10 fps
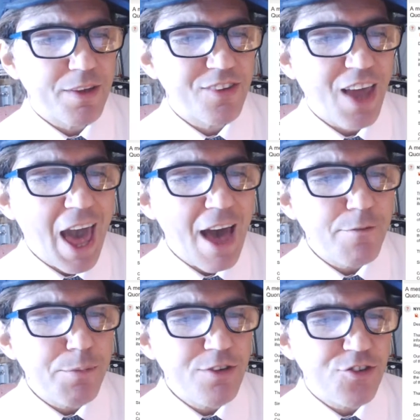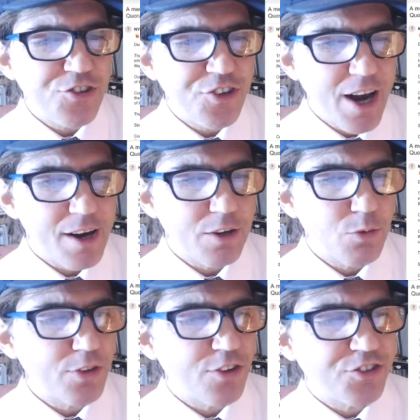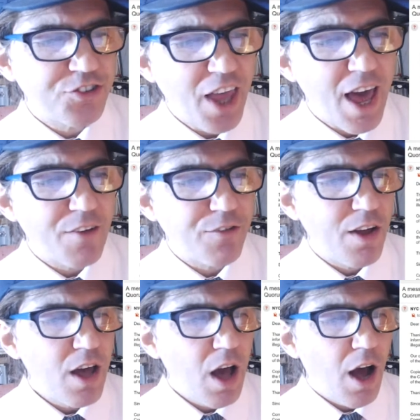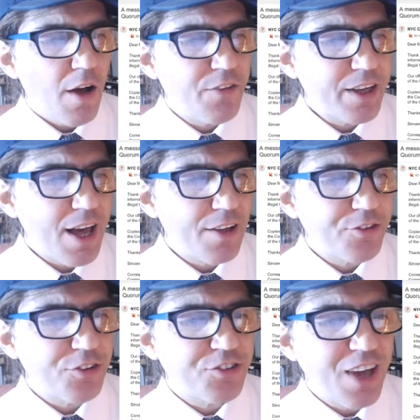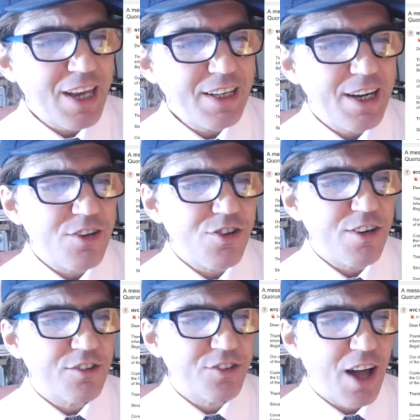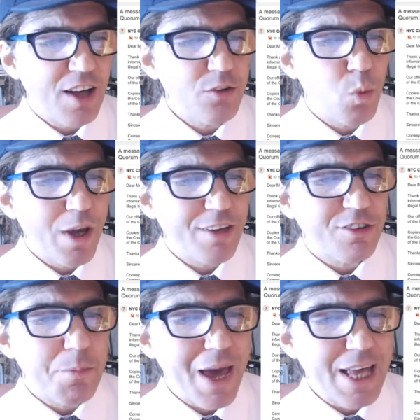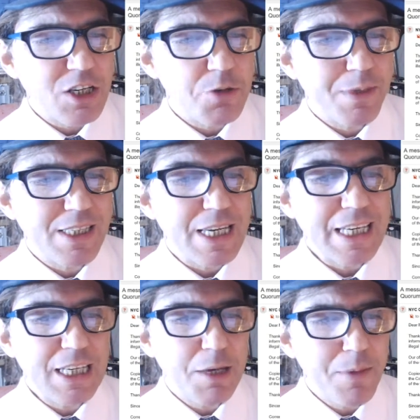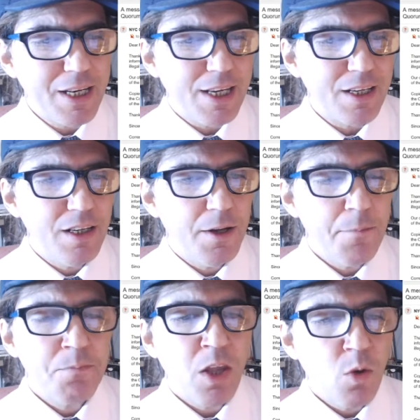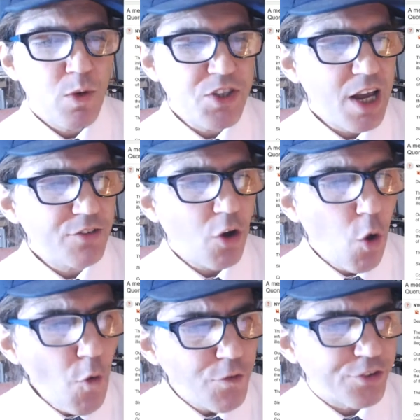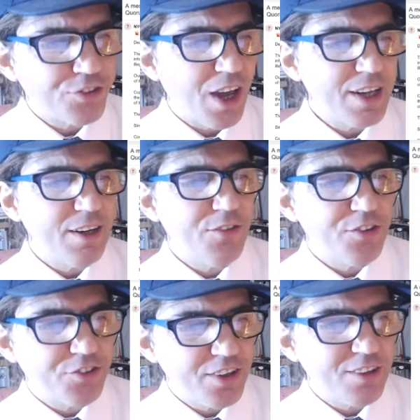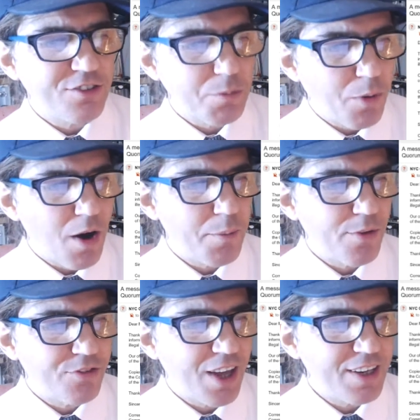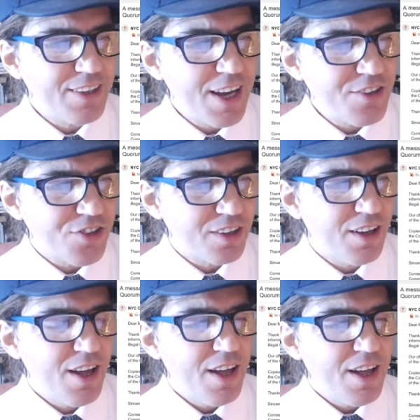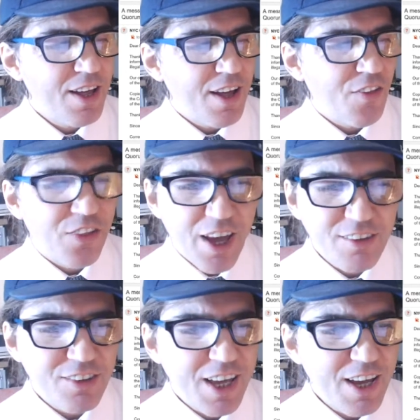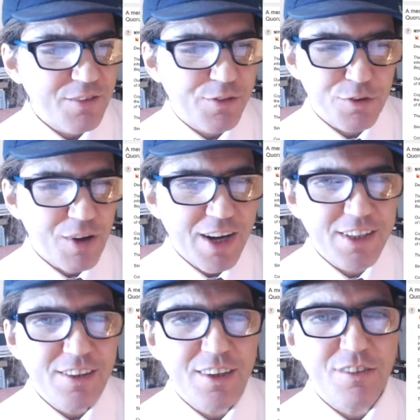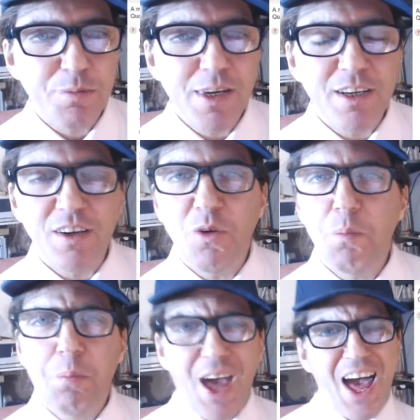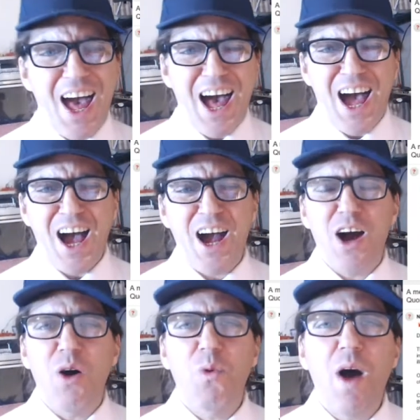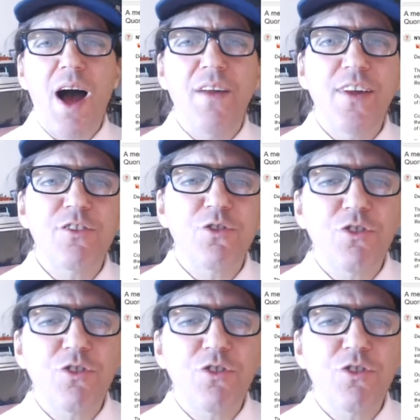have been shared with the staff of the council's Sanitation and Solid Waste Management Committee, which has oversight of the city's Department of Sanitation. Thanks again for writing to the speaker. Pow! Wow, that's so